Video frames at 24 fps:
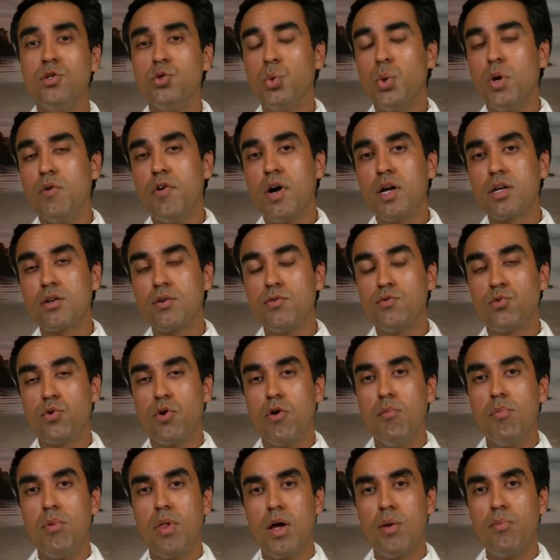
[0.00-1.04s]
Do you have
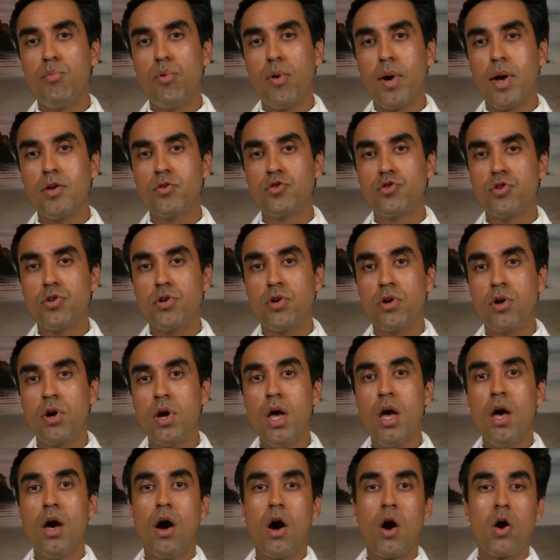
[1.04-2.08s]
uncontrolled blood
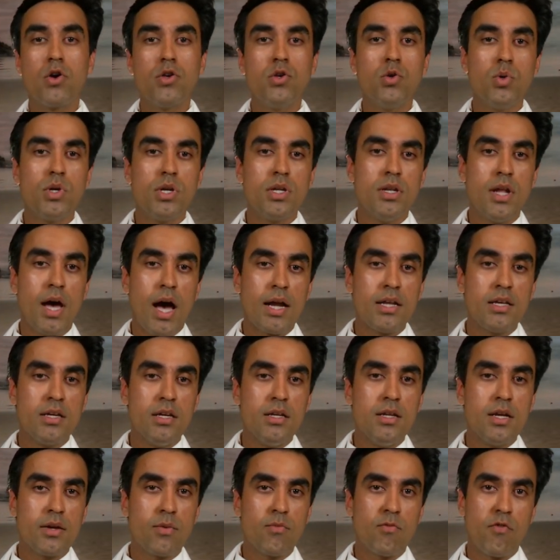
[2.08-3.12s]
pressure? Are you not
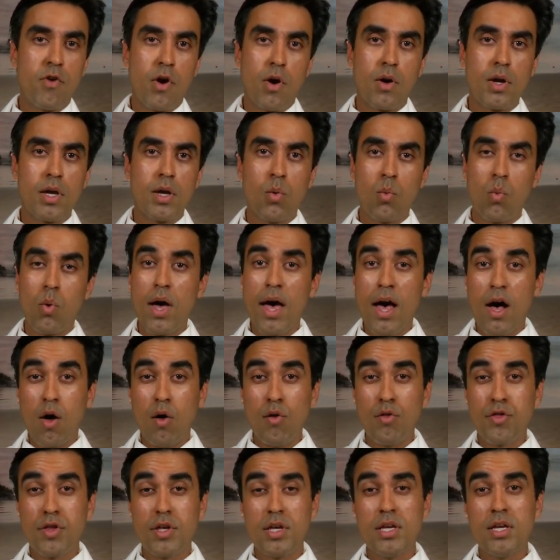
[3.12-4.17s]
eating very
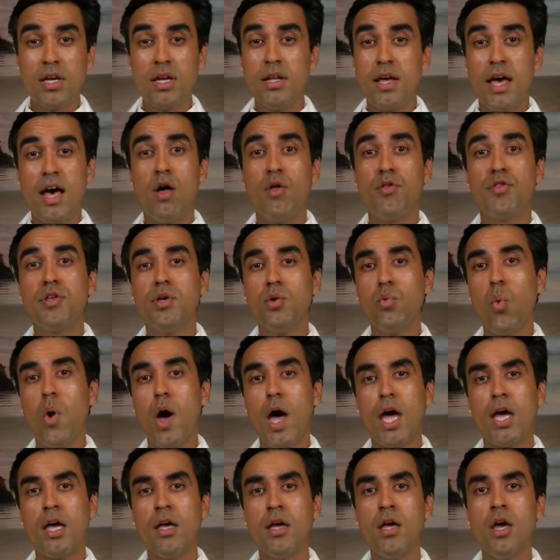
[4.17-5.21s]
healthy in a healthy
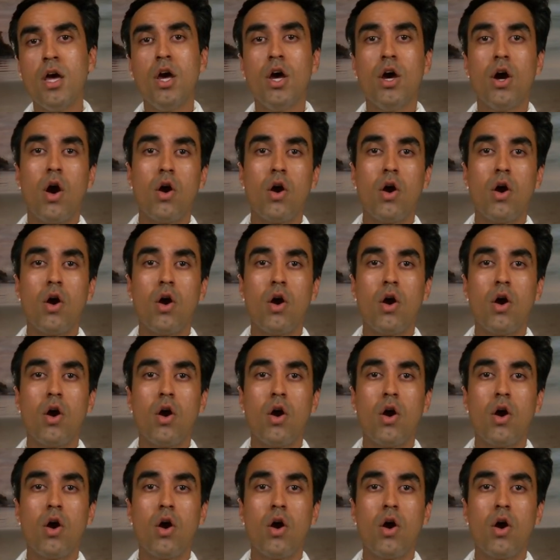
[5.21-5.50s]
way?